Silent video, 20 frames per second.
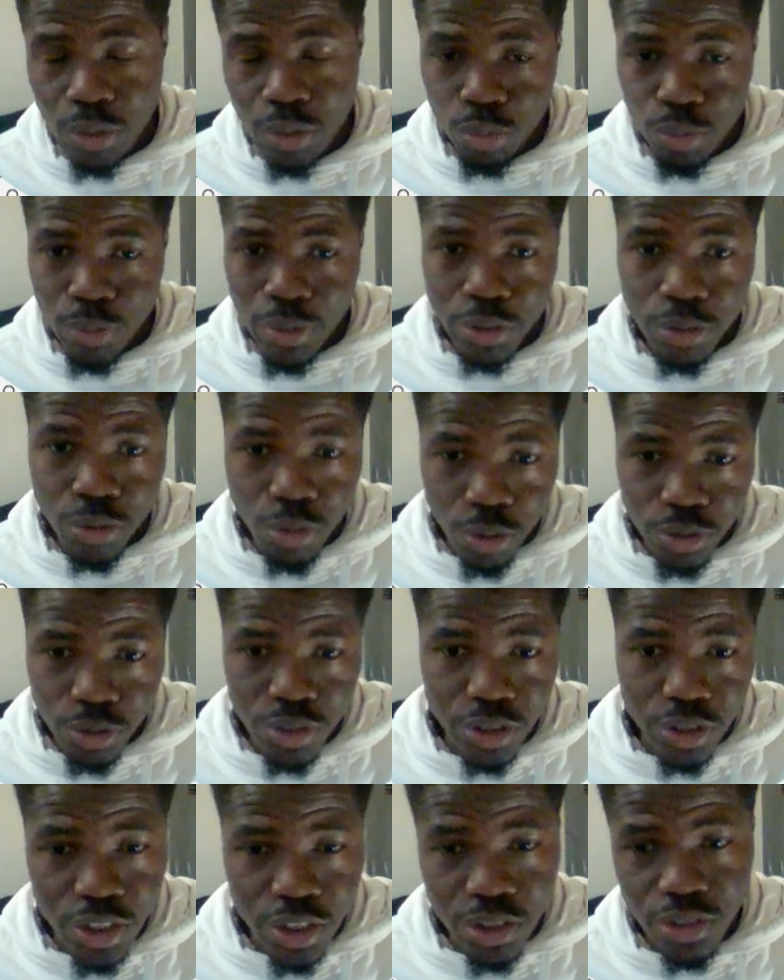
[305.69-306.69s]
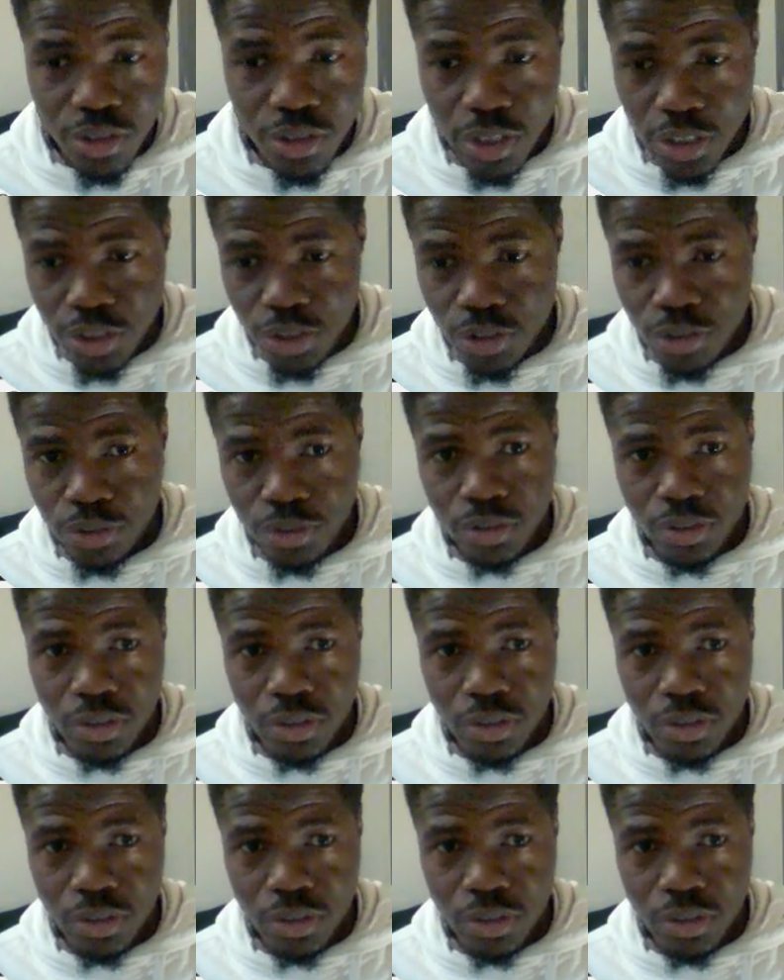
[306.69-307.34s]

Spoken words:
we were taught in this session